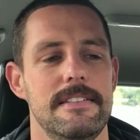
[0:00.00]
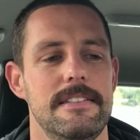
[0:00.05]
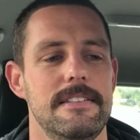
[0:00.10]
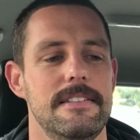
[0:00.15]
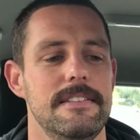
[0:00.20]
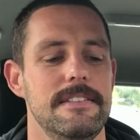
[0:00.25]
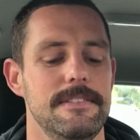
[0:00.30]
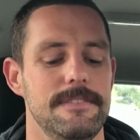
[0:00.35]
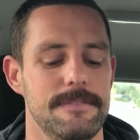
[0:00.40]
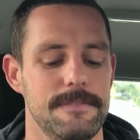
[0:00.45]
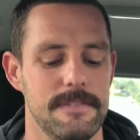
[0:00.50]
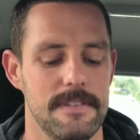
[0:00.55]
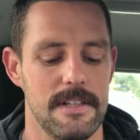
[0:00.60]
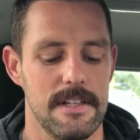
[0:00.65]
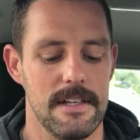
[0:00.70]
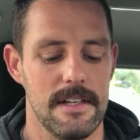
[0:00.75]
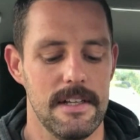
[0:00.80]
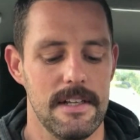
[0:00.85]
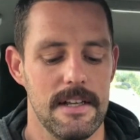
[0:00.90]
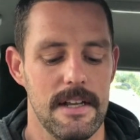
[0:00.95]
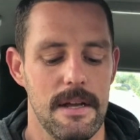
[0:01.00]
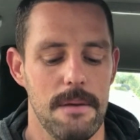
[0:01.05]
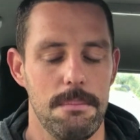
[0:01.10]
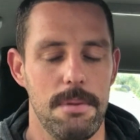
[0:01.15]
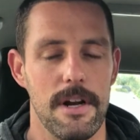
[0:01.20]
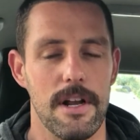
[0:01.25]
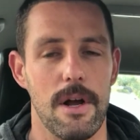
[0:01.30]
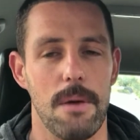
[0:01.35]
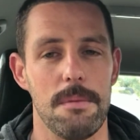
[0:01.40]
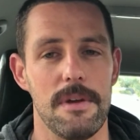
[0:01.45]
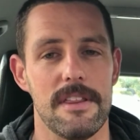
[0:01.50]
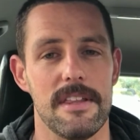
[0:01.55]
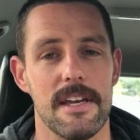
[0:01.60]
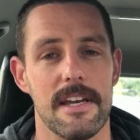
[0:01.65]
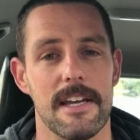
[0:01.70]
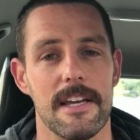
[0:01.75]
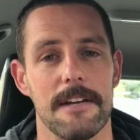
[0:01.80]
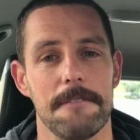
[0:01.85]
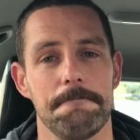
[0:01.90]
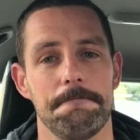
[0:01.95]
but it got me
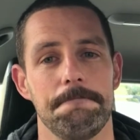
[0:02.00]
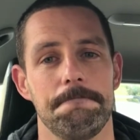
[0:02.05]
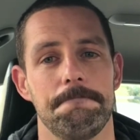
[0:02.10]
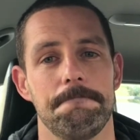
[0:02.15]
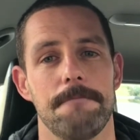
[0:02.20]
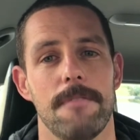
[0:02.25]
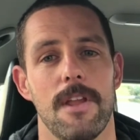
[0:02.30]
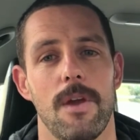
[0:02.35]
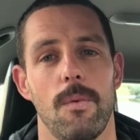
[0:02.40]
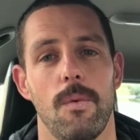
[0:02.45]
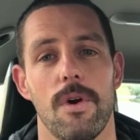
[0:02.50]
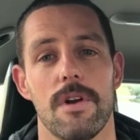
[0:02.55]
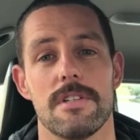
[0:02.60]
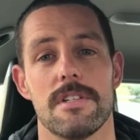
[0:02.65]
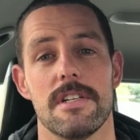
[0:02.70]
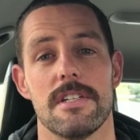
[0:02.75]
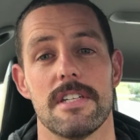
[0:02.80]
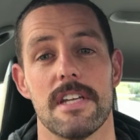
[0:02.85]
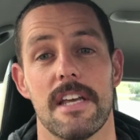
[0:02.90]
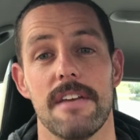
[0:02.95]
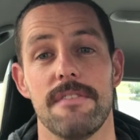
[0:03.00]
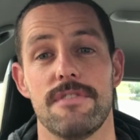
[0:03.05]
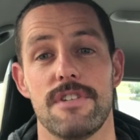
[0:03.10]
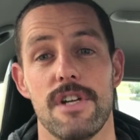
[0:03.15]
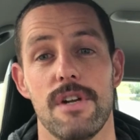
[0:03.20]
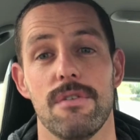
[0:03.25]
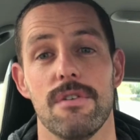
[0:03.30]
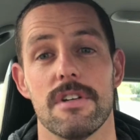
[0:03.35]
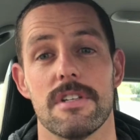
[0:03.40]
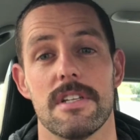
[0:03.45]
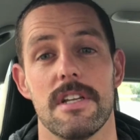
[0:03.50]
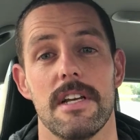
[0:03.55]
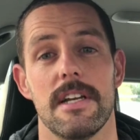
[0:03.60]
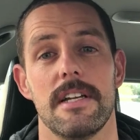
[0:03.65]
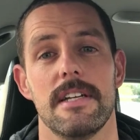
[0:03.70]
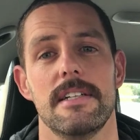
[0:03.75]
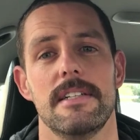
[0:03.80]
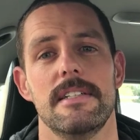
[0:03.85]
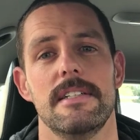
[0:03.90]
thinking what is it to give generously?